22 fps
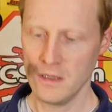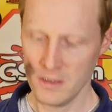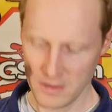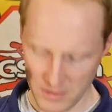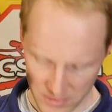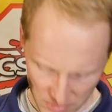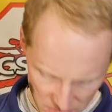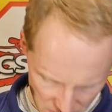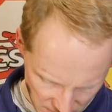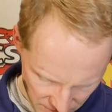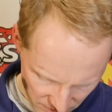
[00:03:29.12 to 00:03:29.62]

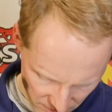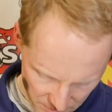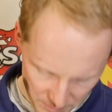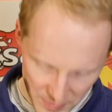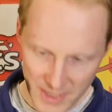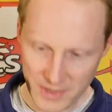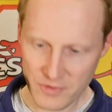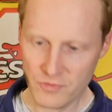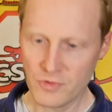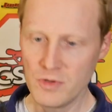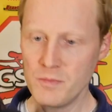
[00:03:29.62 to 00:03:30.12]
You have a
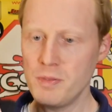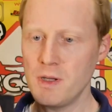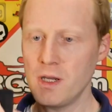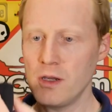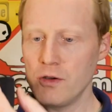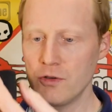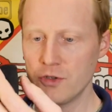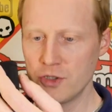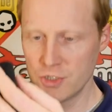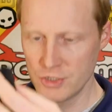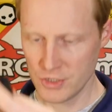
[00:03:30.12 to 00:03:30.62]
battery
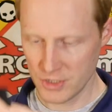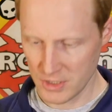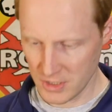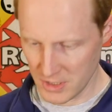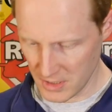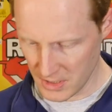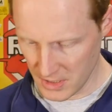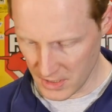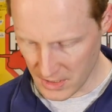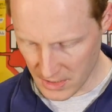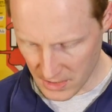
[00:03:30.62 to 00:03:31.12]
pouch
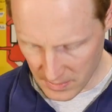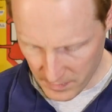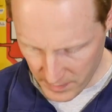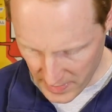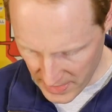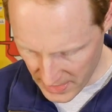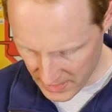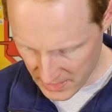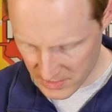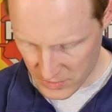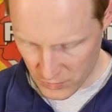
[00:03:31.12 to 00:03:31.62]
in the
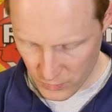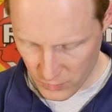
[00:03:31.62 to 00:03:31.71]
back as